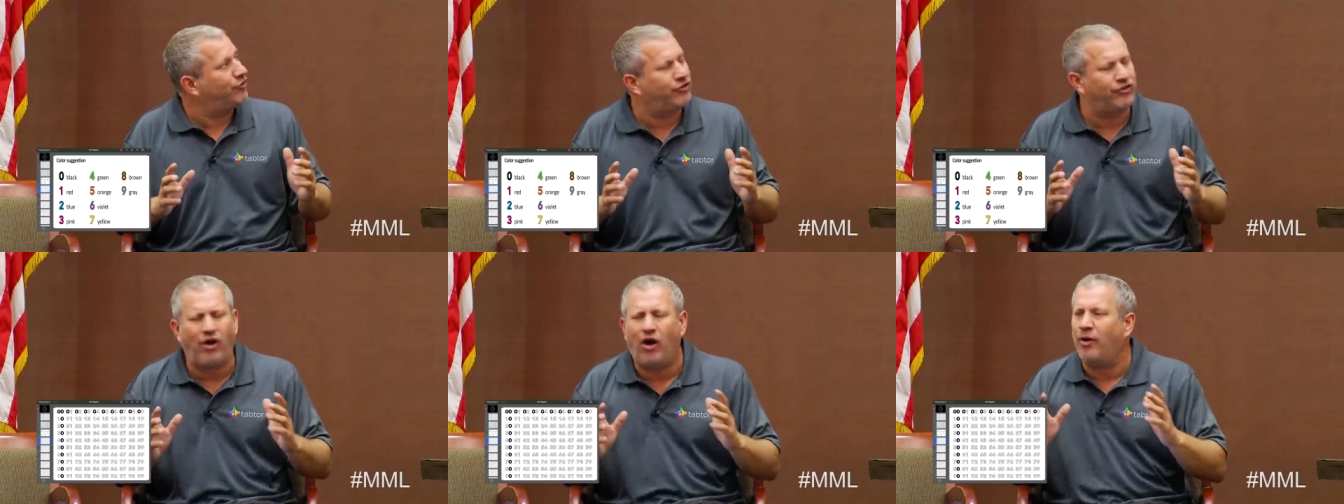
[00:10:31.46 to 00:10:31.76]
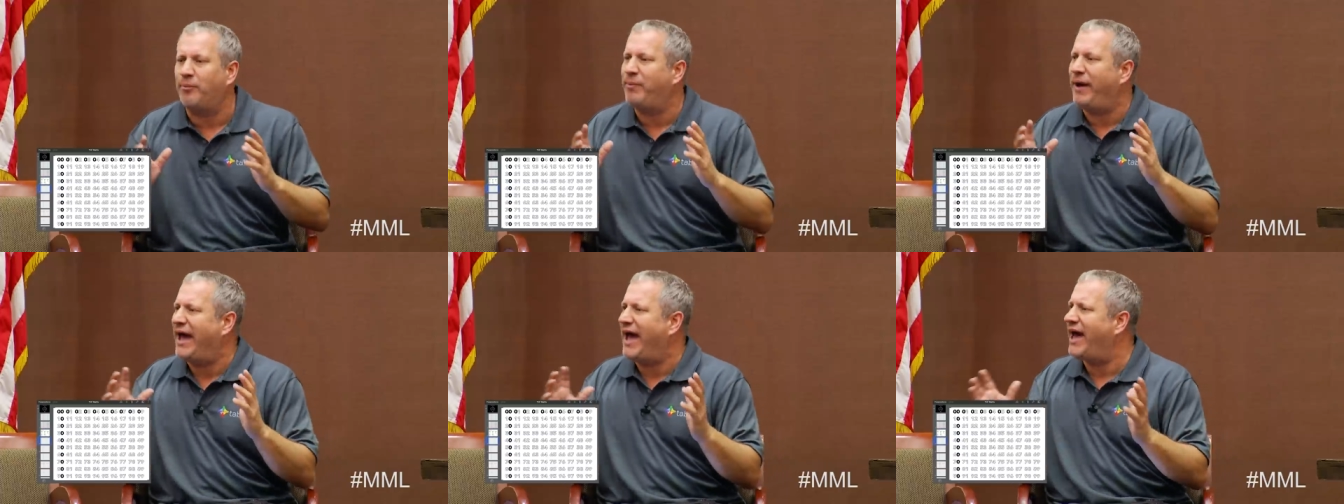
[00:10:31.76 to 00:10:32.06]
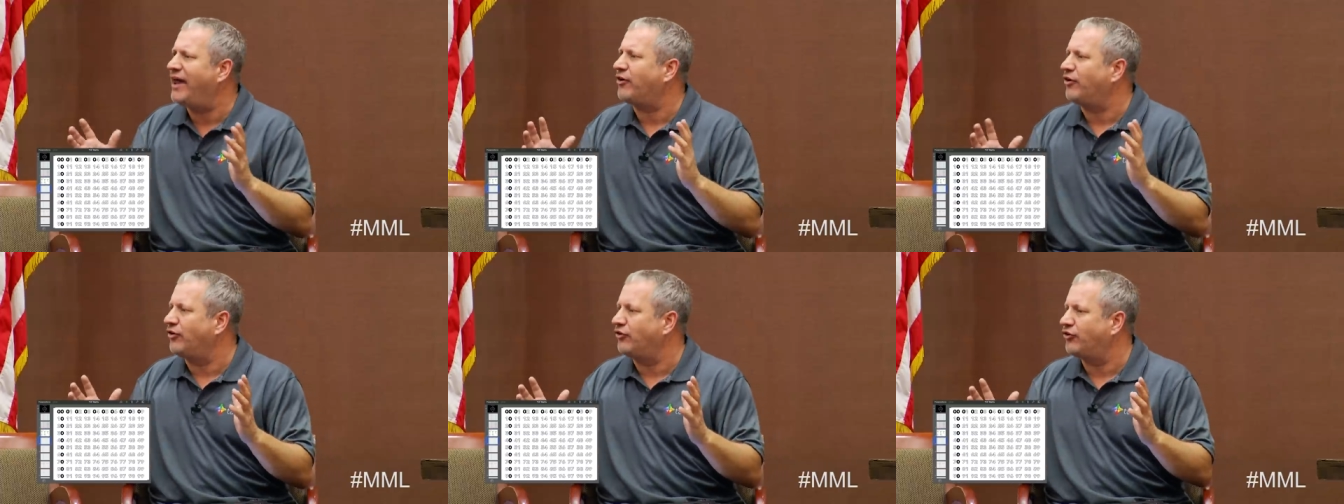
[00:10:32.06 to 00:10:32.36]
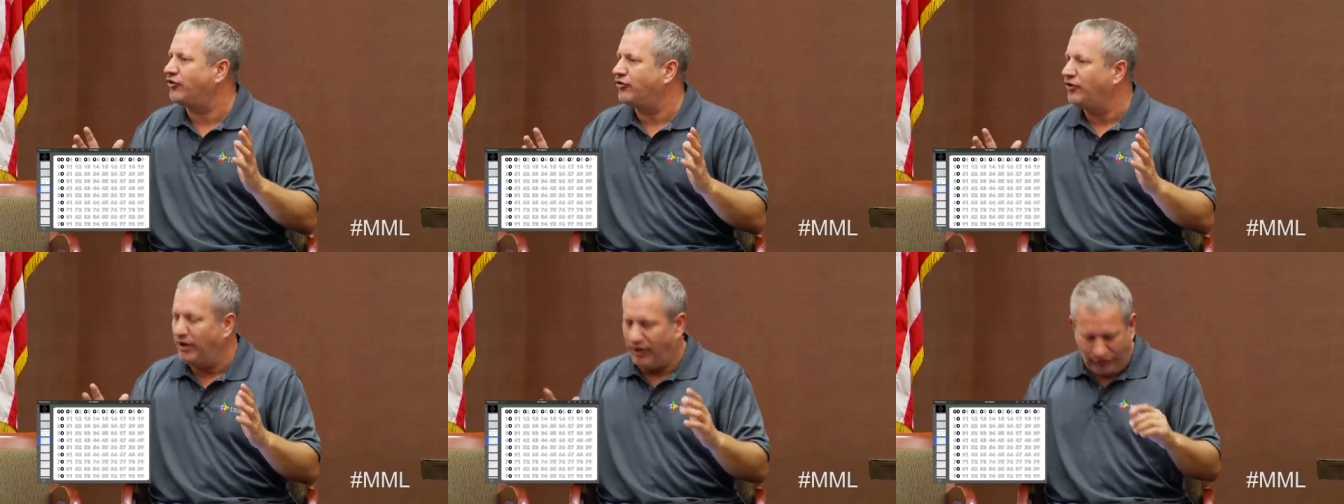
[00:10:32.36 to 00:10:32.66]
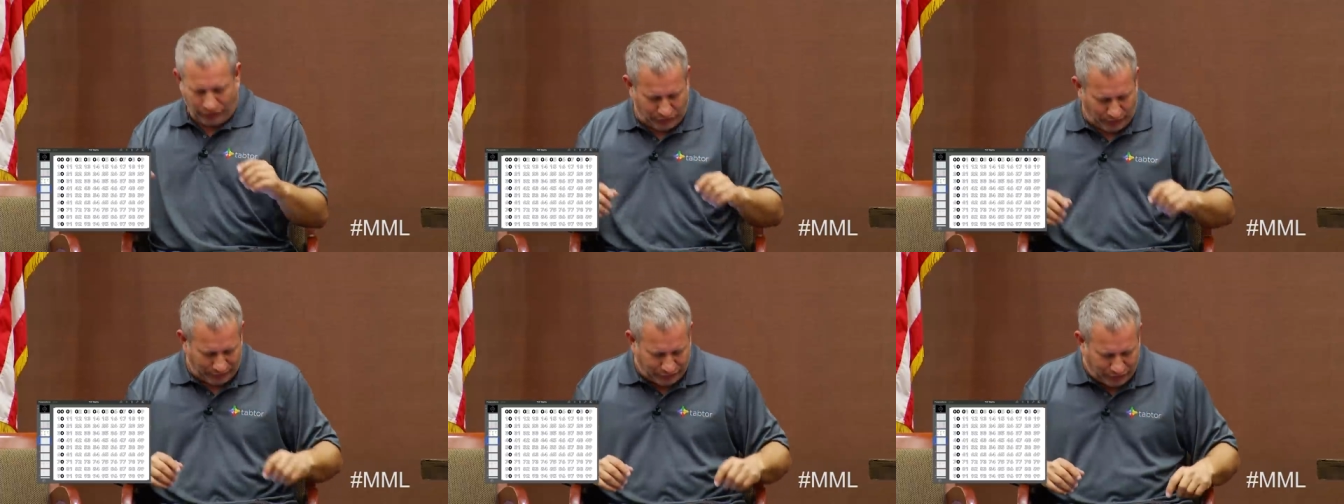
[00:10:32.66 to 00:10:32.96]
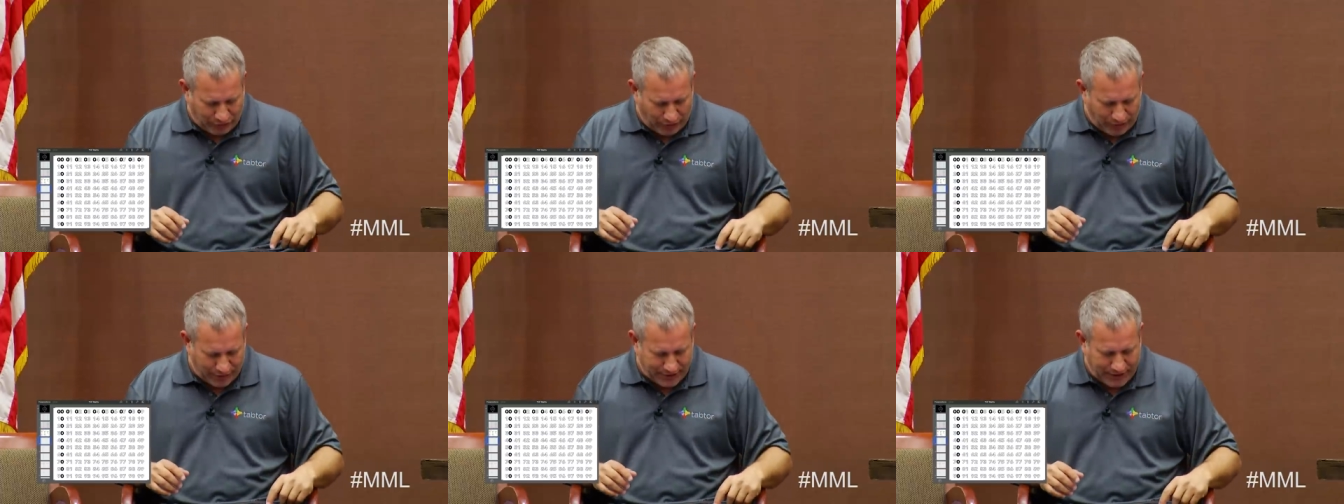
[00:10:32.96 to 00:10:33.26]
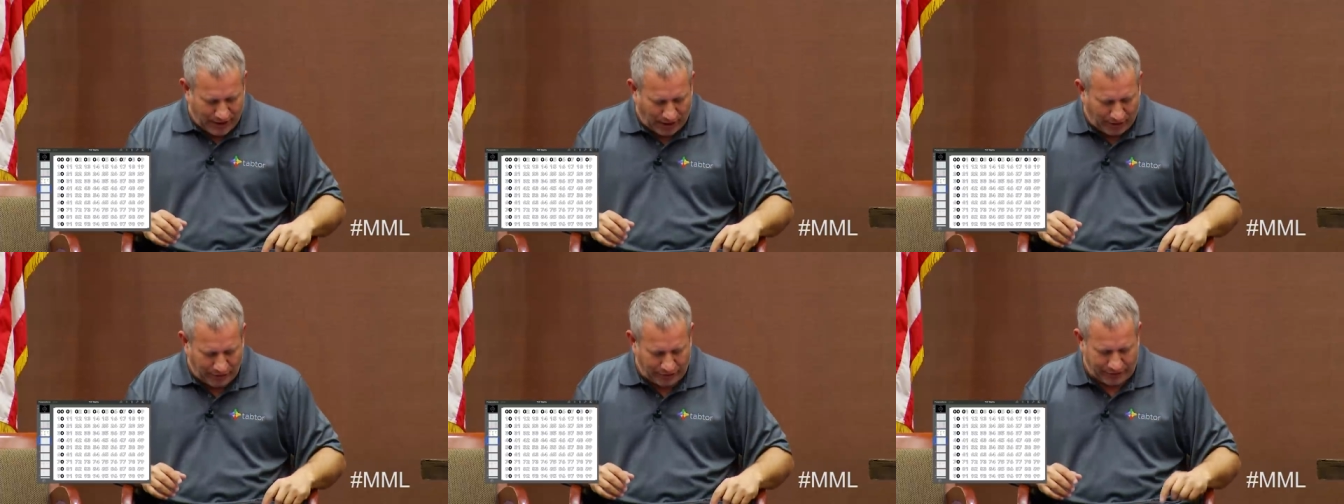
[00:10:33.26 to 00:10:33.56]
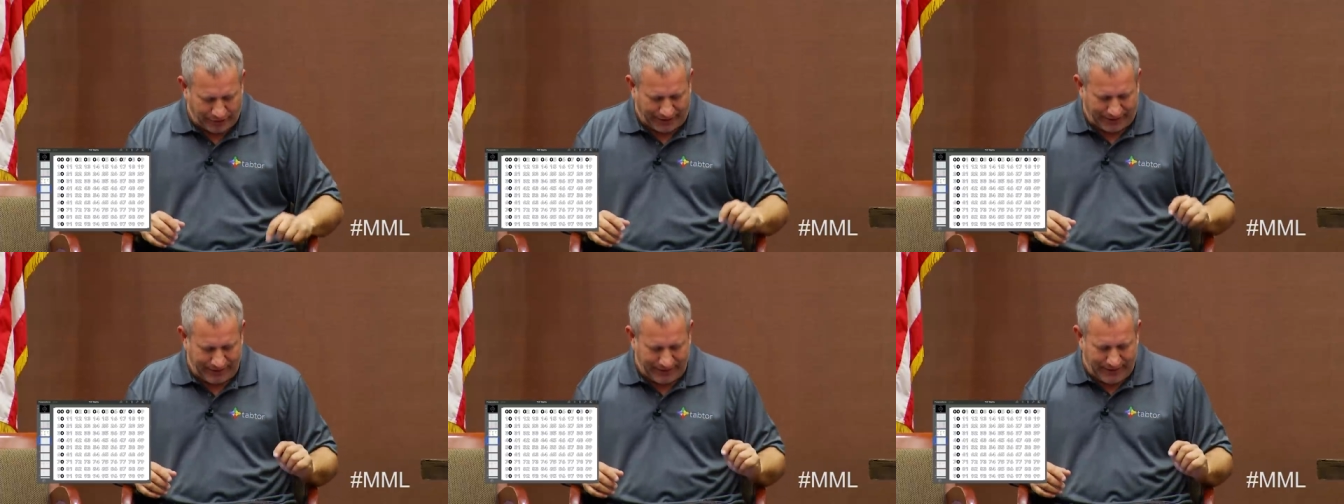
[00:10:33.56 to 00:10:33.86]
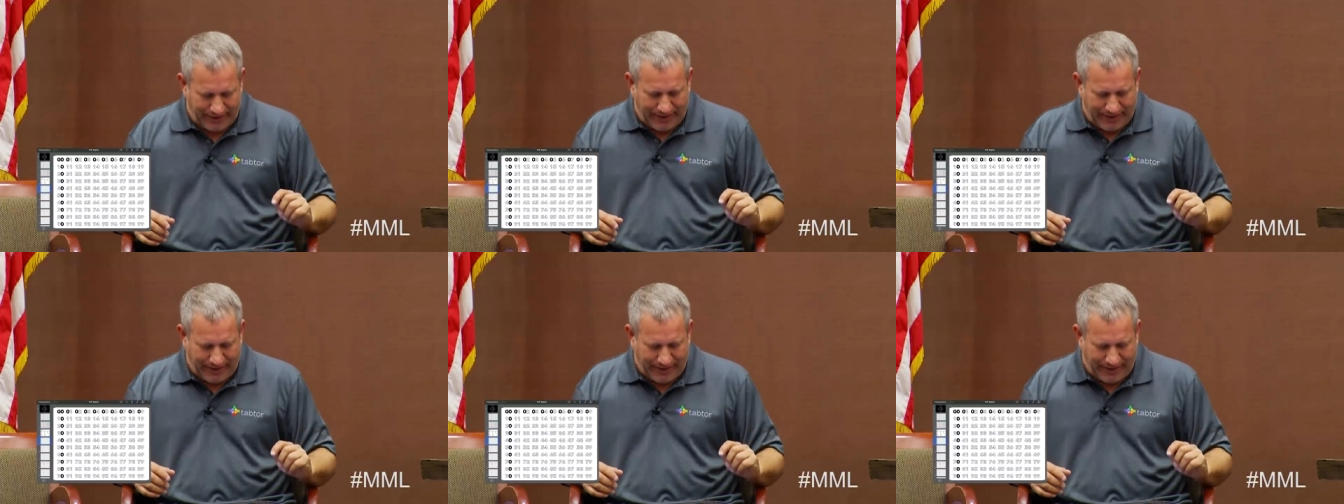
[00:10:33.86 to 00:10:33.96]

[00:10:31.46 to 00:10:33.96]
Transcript: saw patterns. So I started coloring.